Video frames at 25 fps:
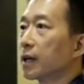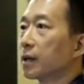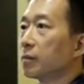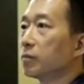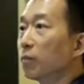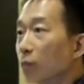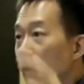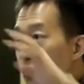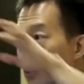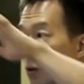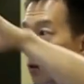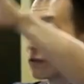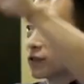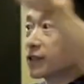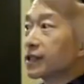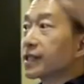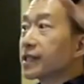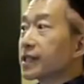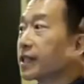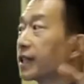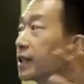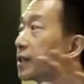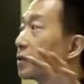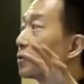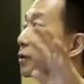Most of us
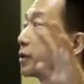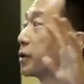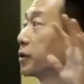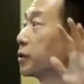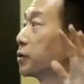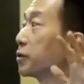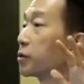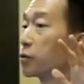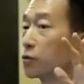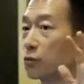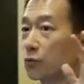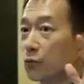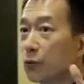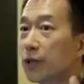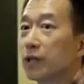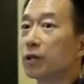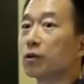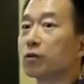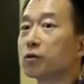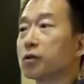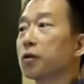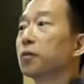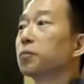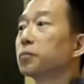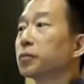here will use
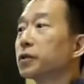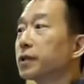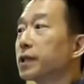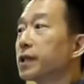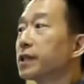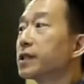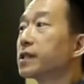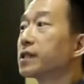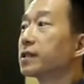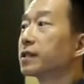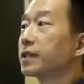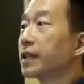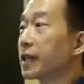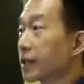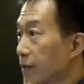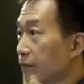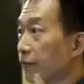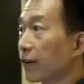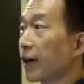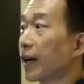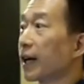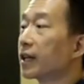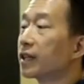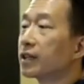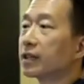Windows computers. That's
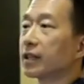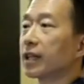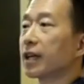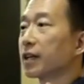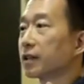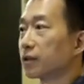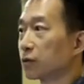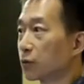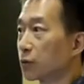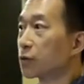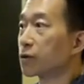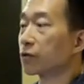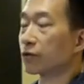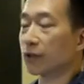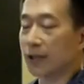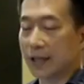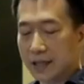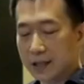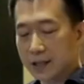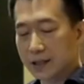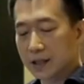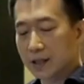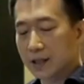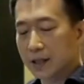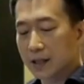fine. There are tools for
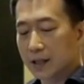that.